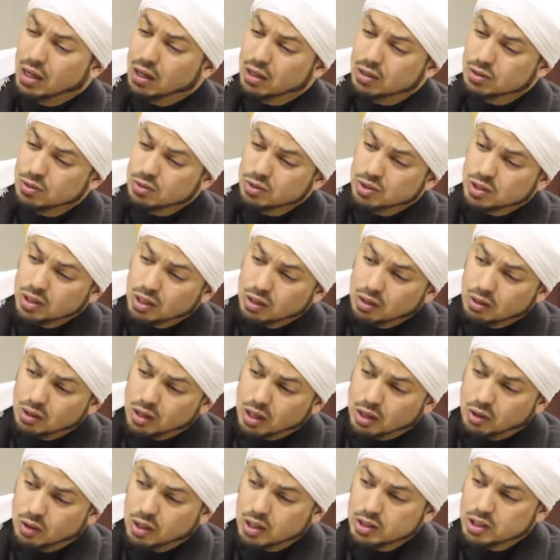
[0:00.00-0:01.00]
Rasul
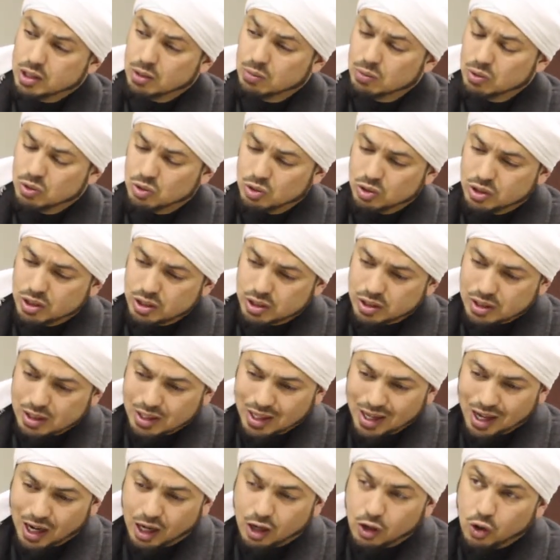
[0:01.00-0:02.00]
sallallahu alayhi used to just
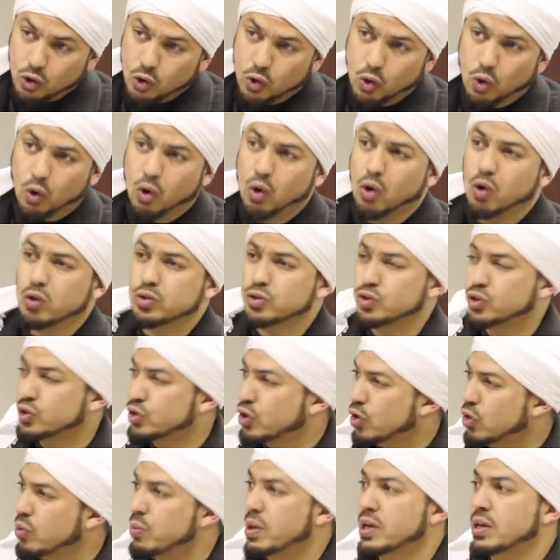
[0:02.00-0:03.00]
ignore
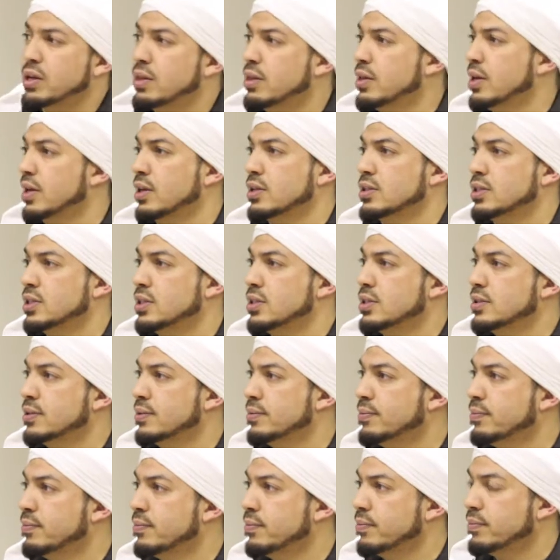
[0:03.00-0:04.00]
so many things.
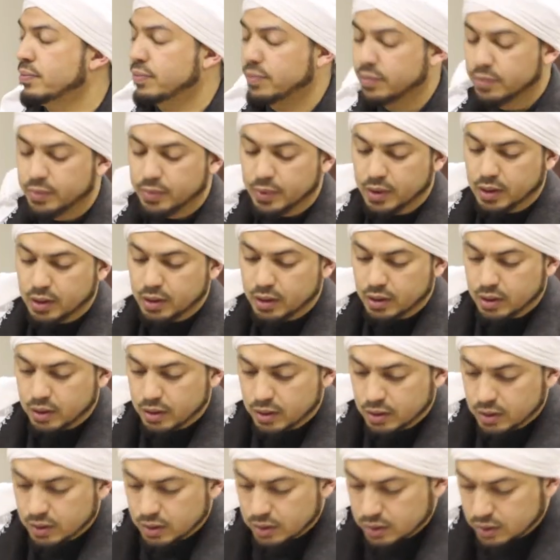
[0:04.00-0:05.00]

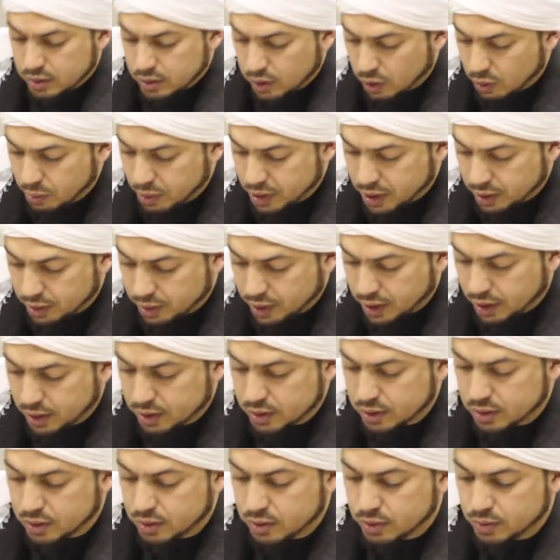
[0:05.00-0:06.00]
So many
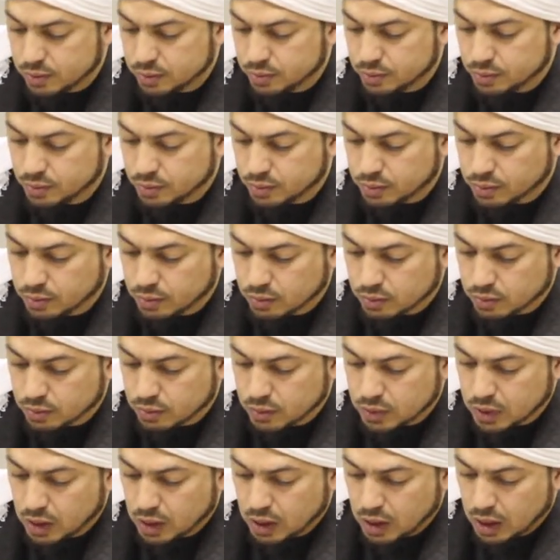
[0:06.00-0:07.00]
things.
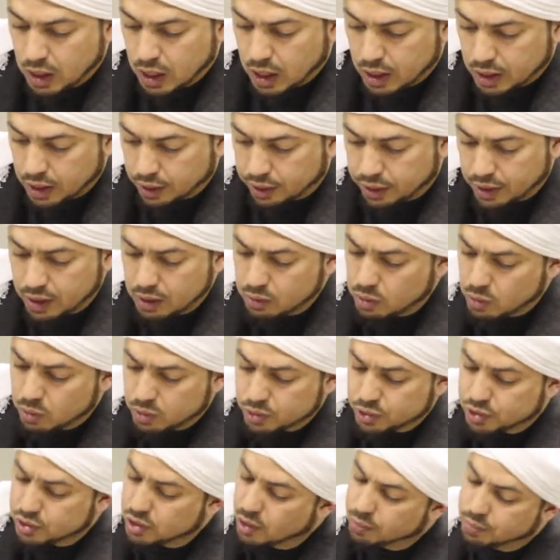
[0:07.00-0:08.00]
And I think we
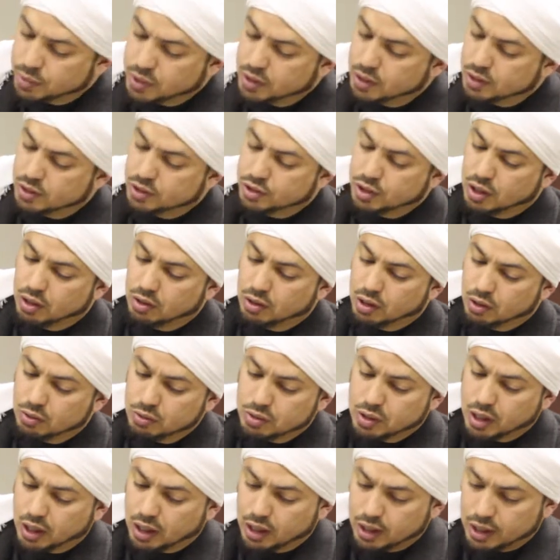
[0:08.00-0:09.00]
will stop here inshallah
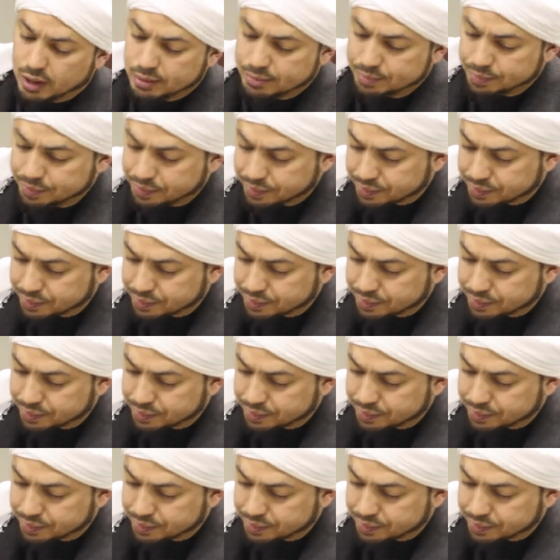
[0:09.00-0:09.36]
ta'ala